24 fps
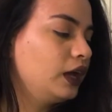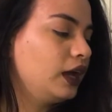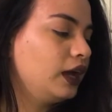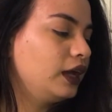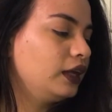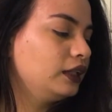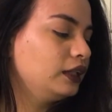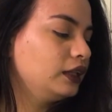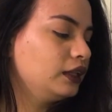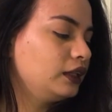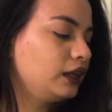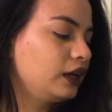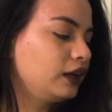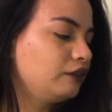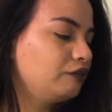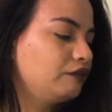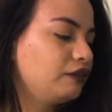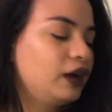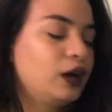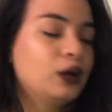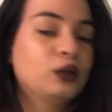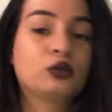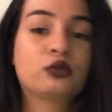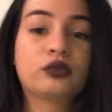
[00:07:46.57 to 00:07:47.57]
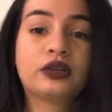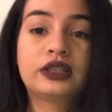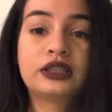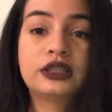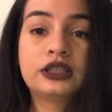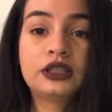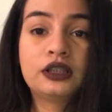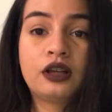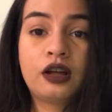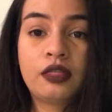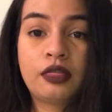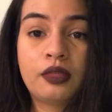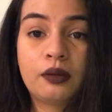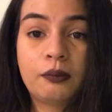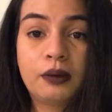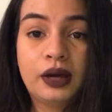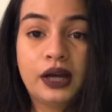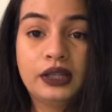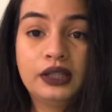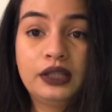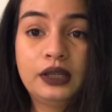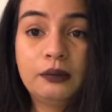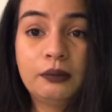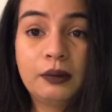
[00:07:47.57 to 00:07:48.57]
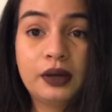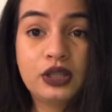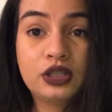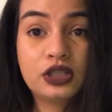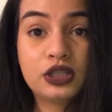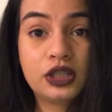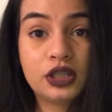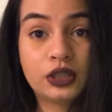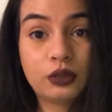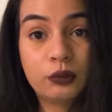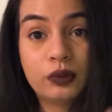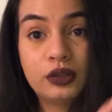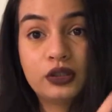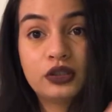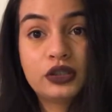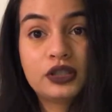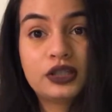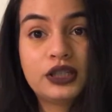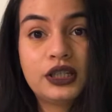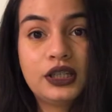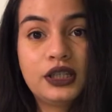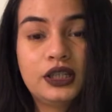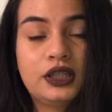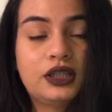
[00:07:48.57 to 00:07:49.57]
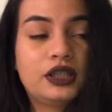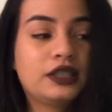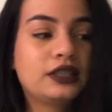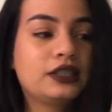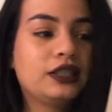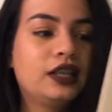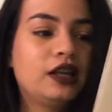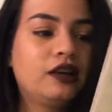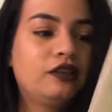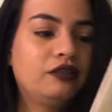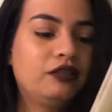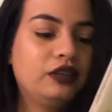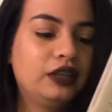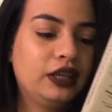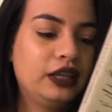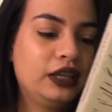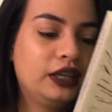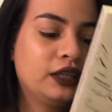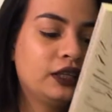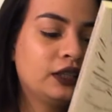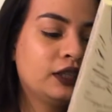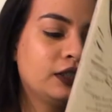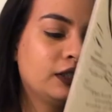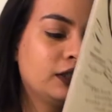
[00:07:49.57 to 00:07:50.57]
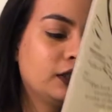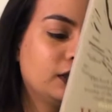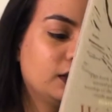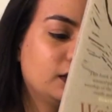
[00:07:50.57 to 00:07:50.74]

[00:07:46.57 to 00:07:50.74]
And then I found Written on the Body by Jeanette Winterson in this lovely